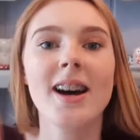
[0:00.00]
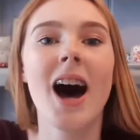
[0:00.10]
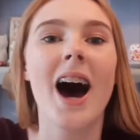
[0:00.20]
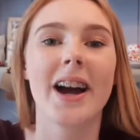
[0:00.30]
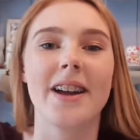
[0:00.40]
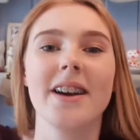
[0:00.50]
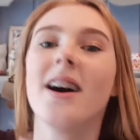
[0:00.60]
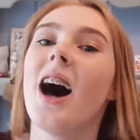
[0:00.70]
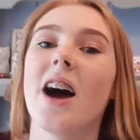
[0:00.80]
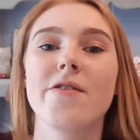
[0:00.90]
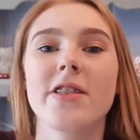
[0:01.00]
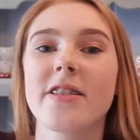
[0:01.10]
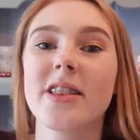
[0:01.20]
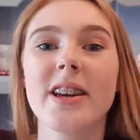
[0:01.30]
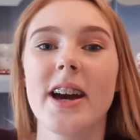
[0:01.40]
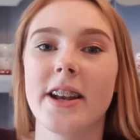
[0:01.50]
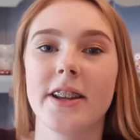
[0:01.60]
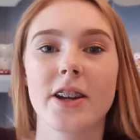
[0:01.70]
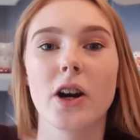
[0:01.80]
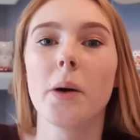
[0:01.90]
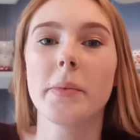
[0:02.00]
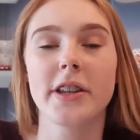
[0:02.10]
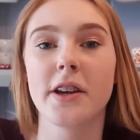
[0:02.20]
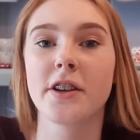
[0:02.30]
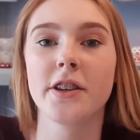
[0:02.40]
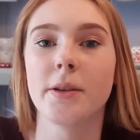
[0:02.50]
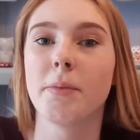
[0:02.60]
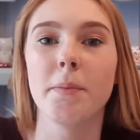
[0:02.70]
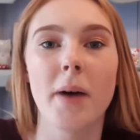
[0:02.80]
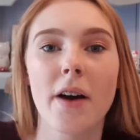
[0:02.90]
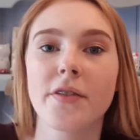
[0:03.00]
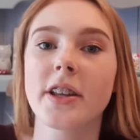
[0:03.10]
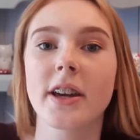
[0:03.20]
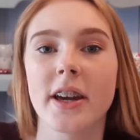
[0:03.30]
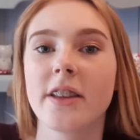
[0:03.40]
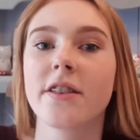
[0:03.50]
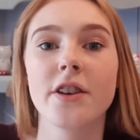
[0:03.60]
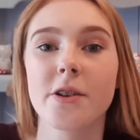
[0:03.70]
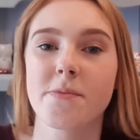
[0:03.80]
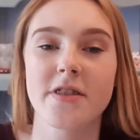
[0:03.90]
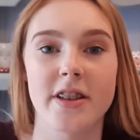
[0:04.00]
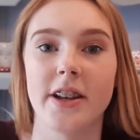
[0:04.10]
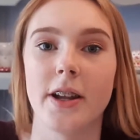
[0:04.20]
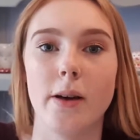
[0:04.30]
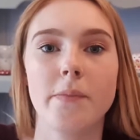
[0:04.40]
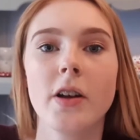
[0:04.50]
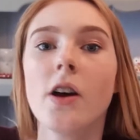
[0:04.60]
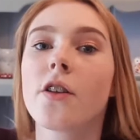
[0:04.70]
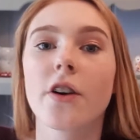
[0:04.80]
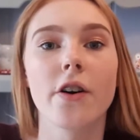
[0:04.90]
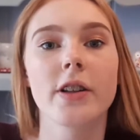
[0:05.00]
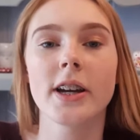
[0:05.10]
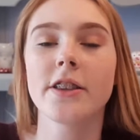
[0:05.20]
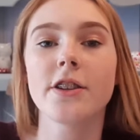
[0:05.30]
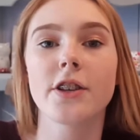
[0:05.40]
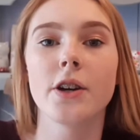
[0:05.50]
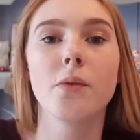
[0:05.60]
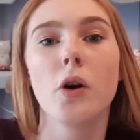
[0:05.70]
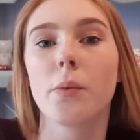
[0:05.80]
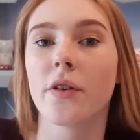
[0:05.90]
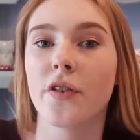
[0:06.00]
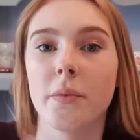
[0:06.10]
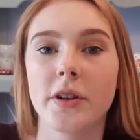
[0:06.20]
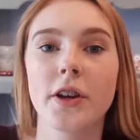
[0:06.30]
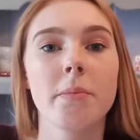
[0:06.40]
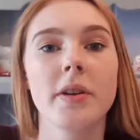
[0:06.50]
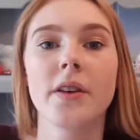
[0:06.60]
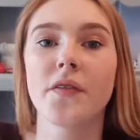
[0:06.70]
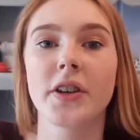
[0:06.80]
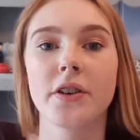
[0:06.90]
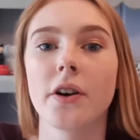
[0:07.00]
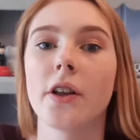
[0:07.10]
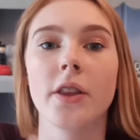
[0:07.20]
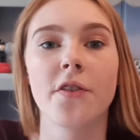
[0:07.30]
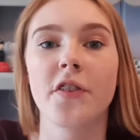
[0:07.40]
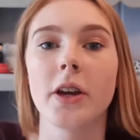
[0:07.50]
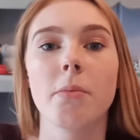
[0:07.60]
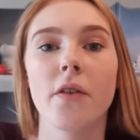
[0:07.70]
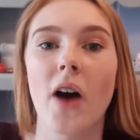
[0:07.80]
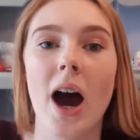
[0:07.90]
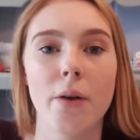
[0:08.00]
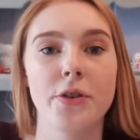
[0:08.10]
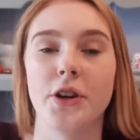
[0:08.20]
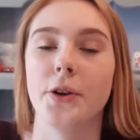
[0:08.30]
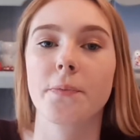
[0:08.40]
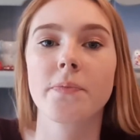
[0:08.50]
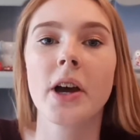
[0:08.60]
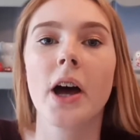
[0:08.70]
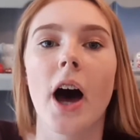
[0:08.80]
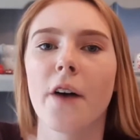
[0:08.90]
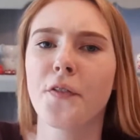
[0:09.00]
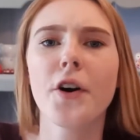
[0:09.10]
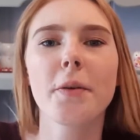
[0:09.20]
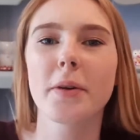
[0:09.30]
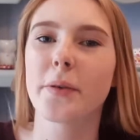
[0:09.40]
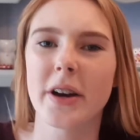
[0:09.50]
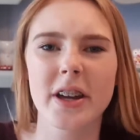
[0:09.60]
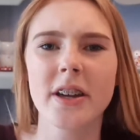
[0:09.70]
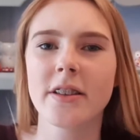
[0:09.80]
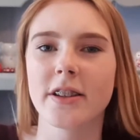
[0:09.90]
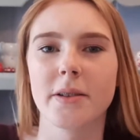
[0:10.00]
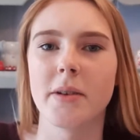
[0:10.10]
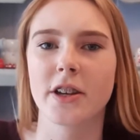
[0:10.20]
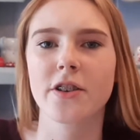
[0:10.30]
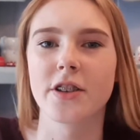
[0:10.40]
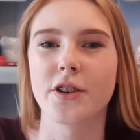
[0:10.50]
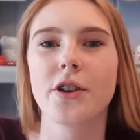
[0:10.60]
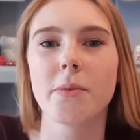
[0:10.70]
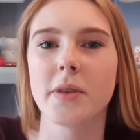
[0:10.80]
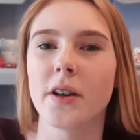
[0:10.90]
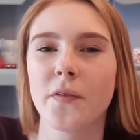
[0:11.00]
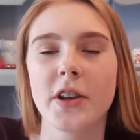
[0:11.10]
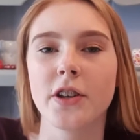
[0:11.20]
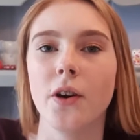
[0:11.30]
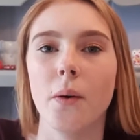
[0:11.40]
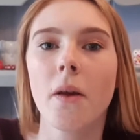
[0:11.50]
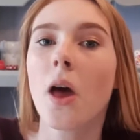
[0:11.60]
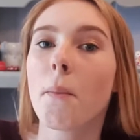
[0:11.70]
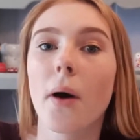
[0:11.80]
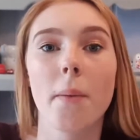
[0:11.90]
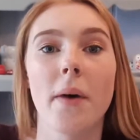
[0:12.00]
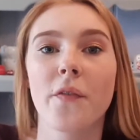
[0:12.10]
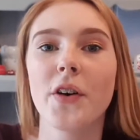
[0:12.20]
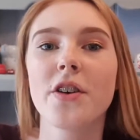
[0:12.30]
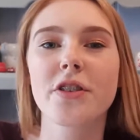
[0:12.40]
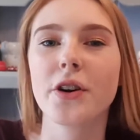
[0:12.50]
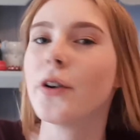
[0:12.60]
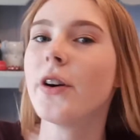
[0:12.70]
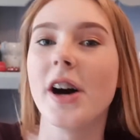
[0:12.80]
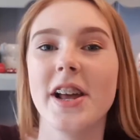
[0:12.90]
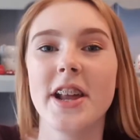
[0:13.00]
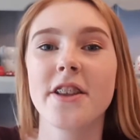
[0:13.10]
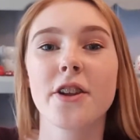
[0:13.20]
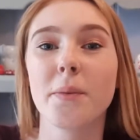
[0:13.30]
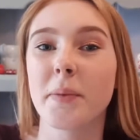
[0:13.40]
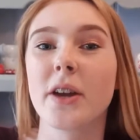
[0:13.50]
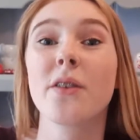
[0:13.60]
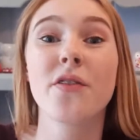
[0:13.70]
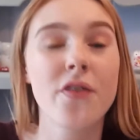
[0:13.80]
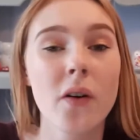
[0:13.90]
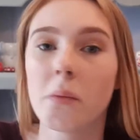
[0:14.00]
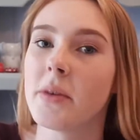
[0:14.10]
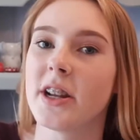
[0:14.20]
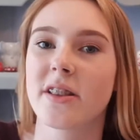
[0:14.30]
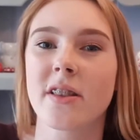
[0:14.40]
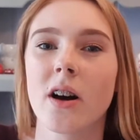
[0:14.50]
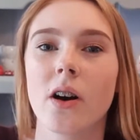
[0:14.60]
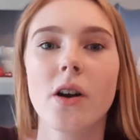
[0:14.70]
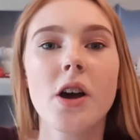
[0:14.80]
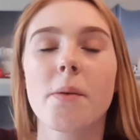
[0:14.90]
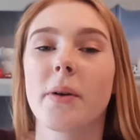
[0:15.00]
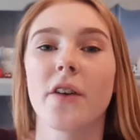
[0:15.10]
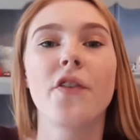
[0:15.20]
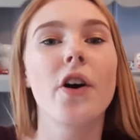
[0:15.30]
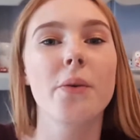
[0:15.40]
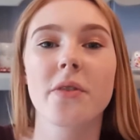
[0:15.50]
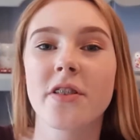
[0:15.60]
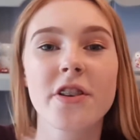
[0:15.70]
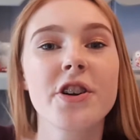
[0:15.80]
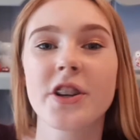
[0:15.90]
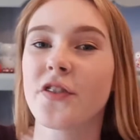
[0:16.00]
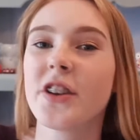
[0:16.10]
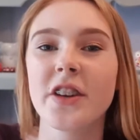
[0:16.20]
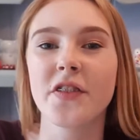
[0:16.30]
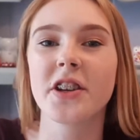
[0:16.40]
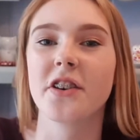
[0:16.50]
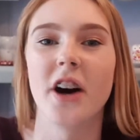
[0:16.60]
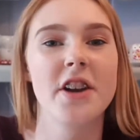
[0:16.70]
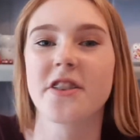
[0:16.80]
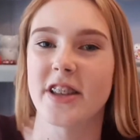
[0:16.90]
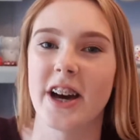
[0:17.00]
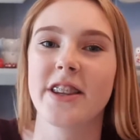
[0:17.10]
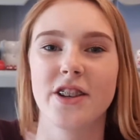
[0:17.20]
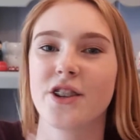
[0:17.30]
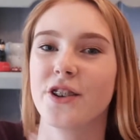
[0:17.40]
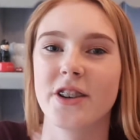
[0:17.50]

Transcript: Hi, I recently entered a competition to be BAFTA Kids Young Presenter, so all I had to do was film a 2-minute video on the theme of how to. I thought it would be quite easy to make just a 2-minute video, but on my first go it ended up being 4 minutes long, but I thought it was such a funny video I just had to show